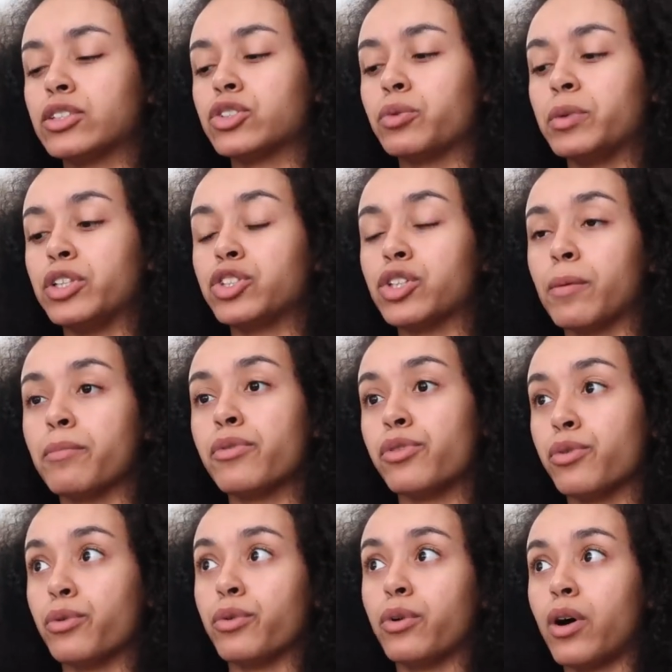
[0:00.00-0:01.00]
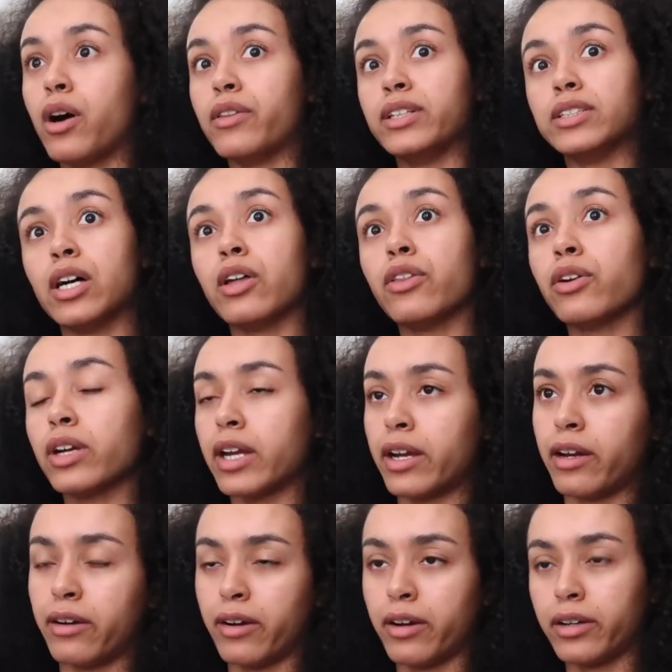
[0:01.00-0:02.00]
So we jump through all these other
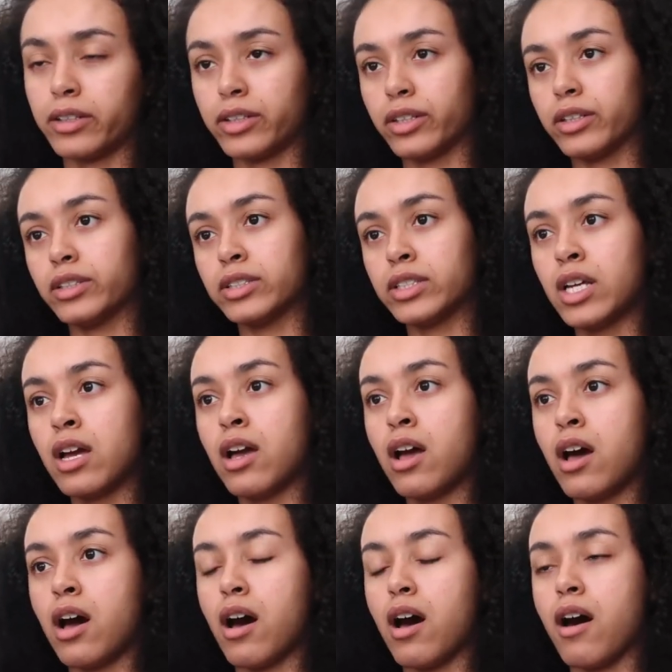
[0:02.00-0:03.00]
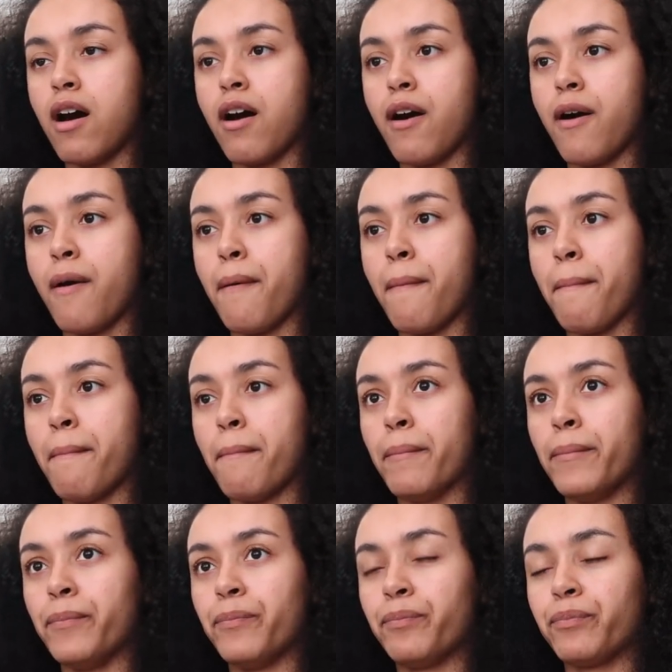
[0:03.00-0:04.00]
characters,
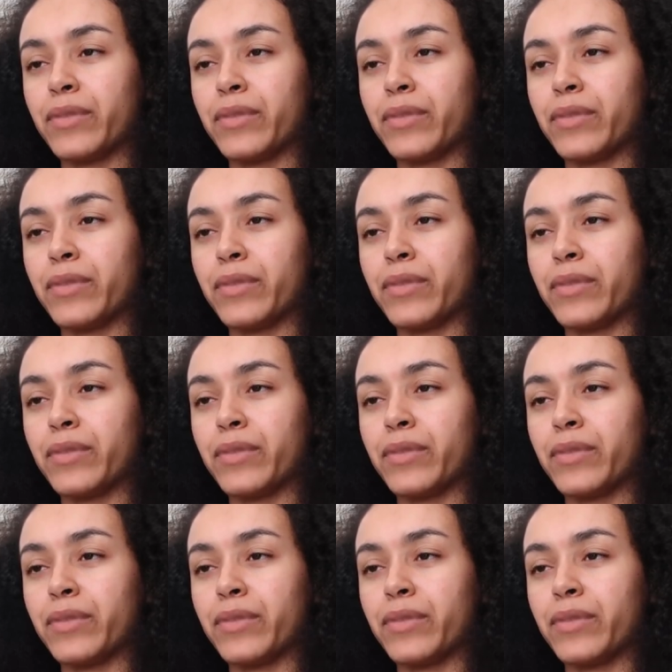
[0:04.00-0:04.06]
and